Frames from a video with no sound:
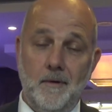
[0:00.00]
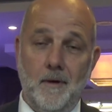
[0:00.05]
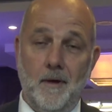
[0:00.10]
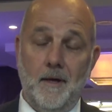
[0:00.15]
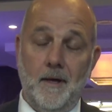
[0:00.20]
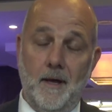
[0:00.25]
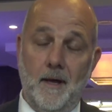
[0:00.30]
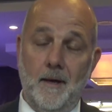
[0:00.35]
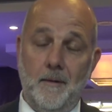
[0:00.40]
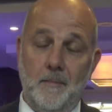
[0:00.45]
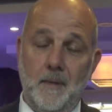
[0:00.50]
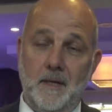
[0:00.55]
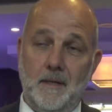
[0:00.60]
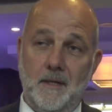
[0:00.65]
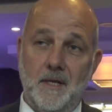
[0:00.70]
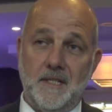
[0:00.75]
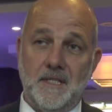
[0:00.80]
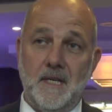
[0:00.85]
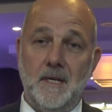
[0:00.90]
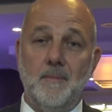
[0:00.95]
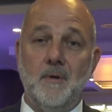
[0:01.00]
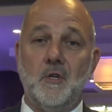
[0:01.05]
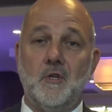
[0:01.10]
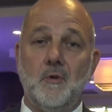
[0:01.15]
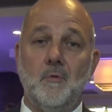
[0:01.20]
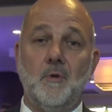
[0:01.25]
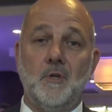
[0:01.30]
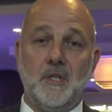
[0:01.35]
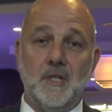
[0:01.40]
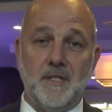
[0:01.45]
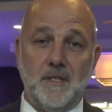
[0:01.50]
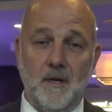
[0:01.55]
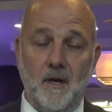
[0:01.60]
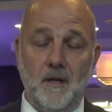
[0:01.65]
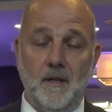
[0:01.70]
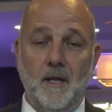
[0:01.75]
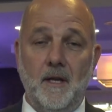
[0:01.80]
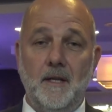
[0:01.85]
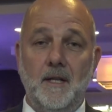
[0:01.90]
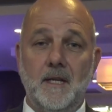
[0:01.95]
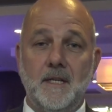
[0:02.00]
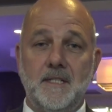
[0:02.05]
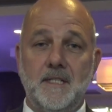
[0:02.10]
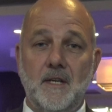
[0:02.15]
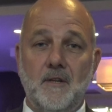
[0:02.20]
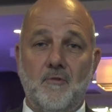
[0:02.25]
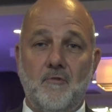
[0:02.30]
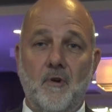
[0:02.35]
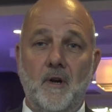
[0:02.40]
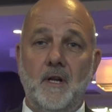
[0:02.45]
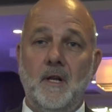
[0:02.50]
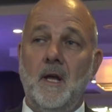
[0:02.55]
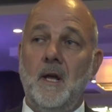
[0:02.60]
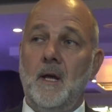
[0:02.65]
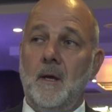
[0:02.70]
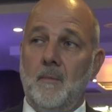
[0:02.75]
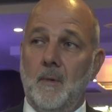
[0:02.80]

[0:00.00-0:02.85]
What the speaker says: The same issue, which is online illicit trade.